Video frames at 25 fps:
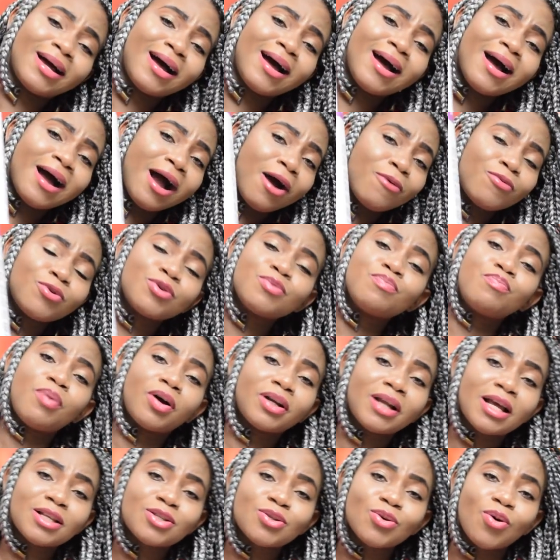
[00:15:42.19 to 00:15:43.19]
I wouldn't
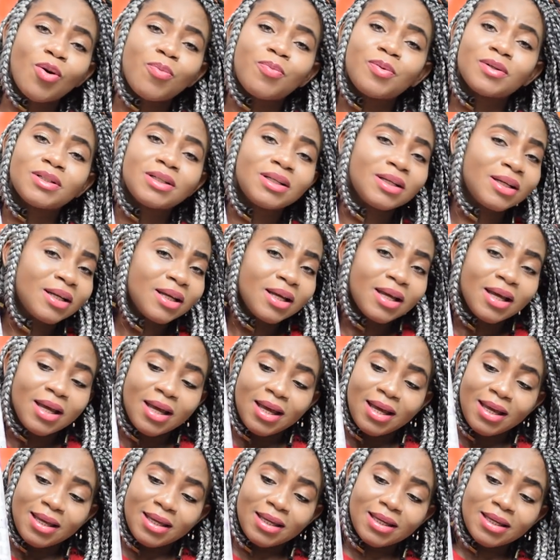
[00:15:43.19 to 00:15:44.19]
bother to open
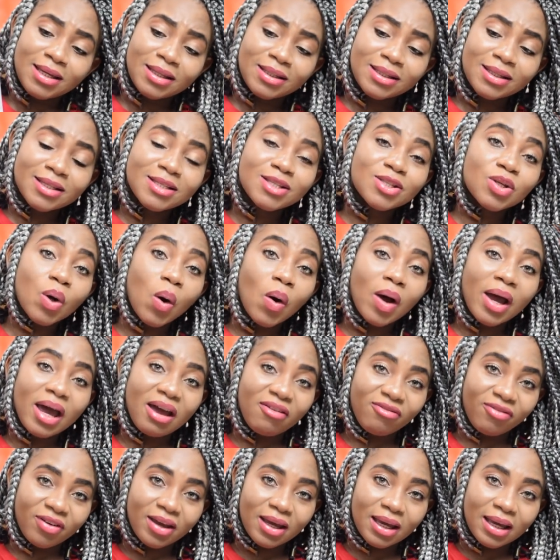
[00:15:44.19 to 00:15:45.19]
it. It's so
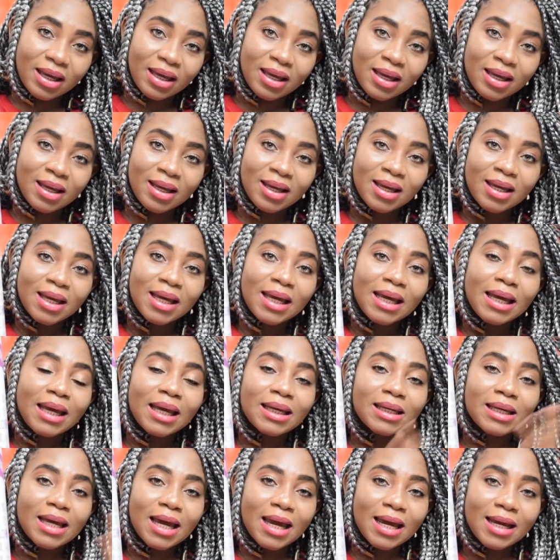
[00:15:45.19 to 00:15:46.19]
heavy.
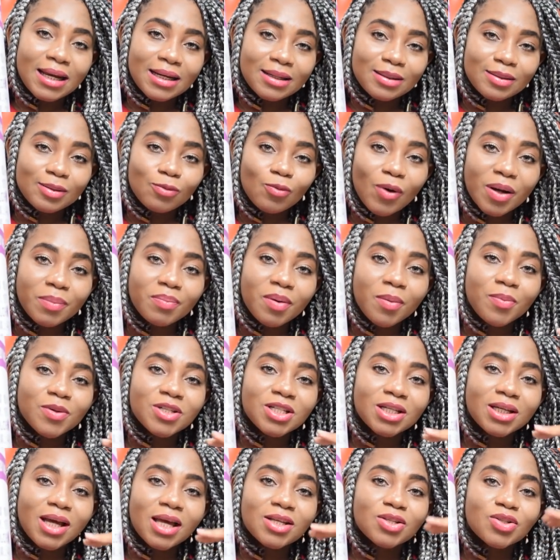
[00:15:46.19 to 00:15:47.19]
Again, when baby
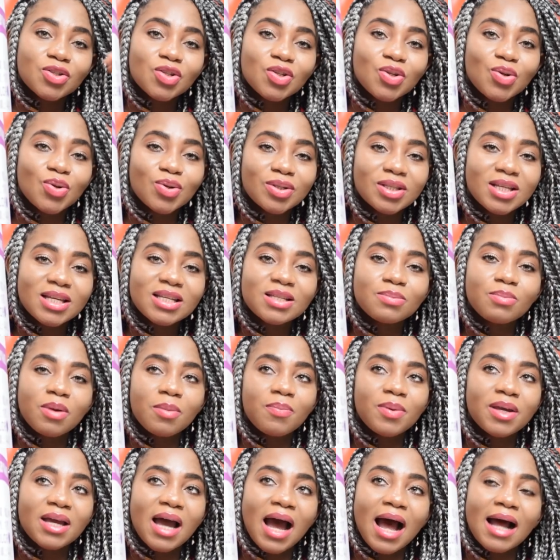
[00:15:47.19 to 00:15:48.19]
G gets to use this,
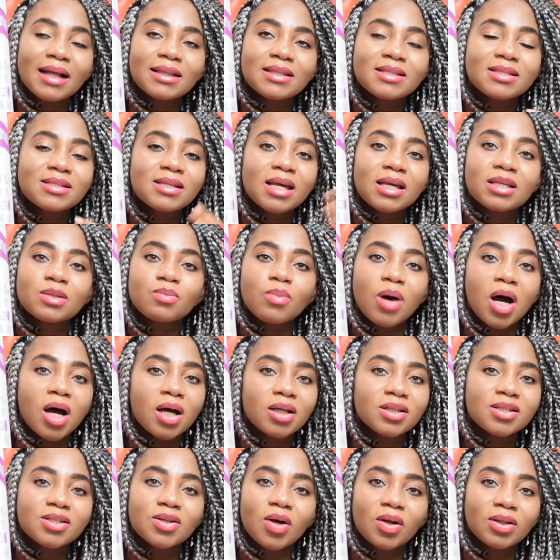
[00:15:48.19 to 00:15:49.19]
maybe at 6
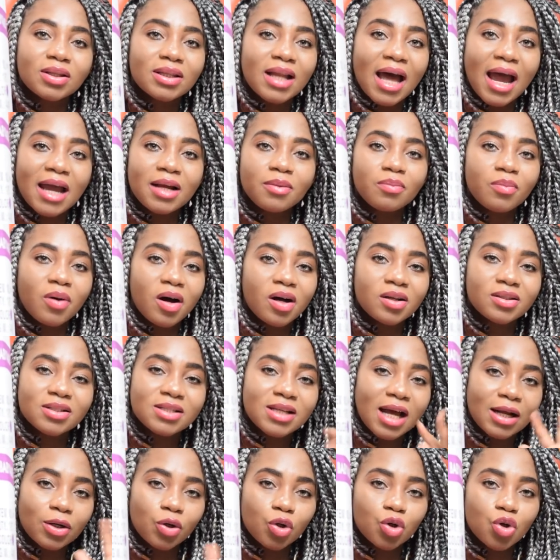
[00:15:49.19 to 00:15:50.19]
months or 9
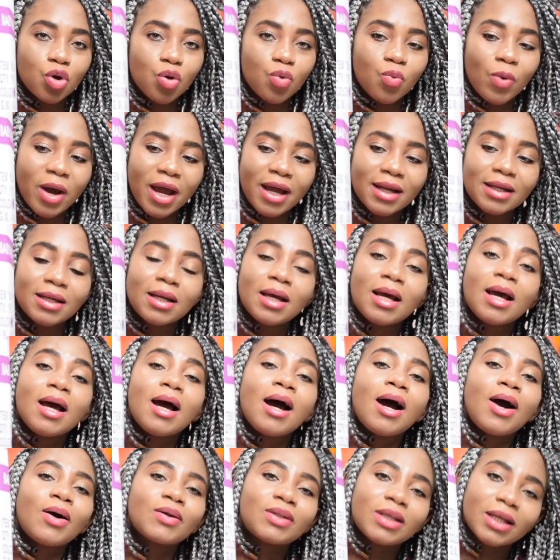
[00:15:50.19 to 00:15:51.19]
months, I don't know when,
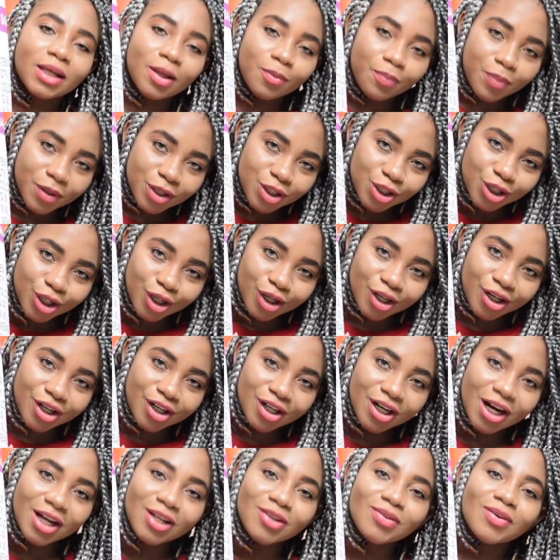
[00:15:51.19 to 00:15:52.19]
I'll take a
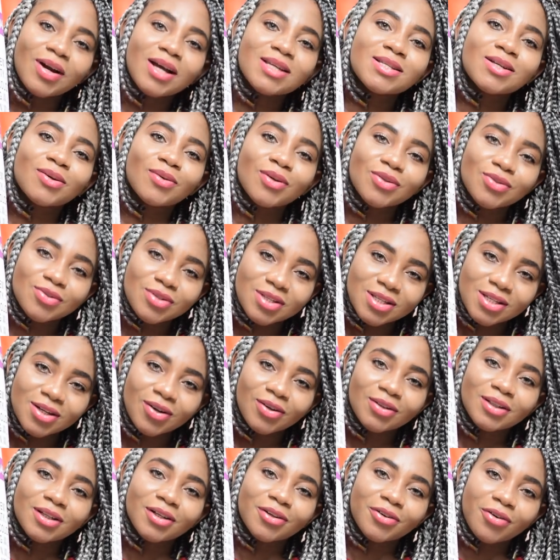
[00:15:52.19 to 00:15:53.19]
picture and you guys are going to see
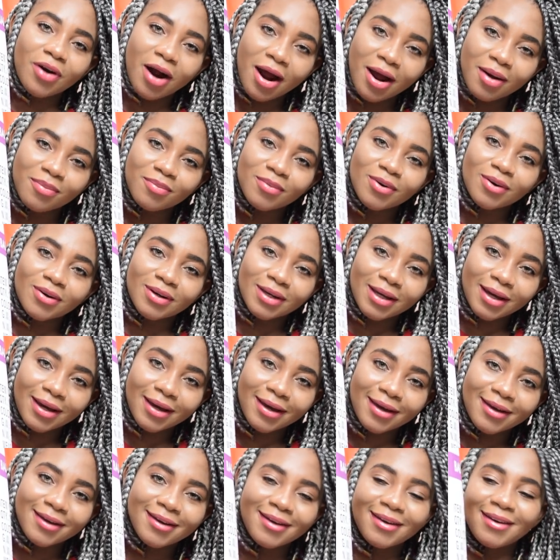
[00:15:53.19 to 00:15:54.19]
on the gram,
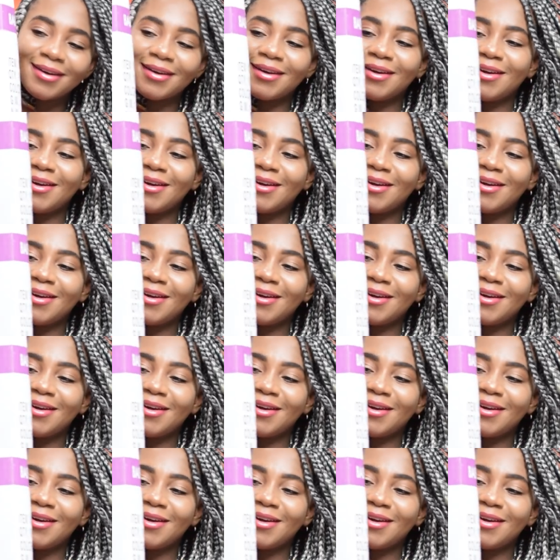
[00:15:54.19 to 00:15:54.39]
okay?